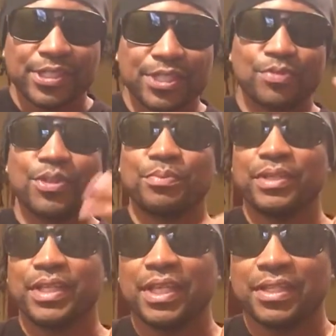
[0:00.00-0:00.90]
Just wanted to
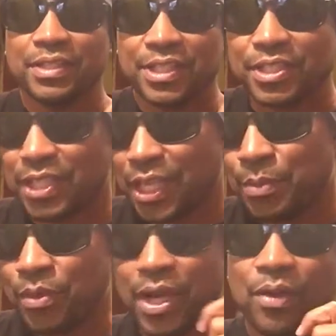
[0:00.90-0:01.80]
put that
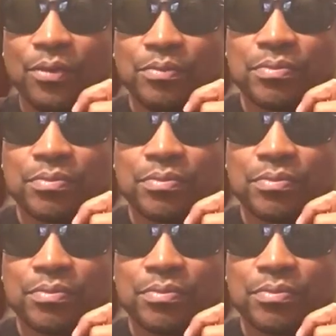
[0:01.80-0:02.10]
disclaimer out.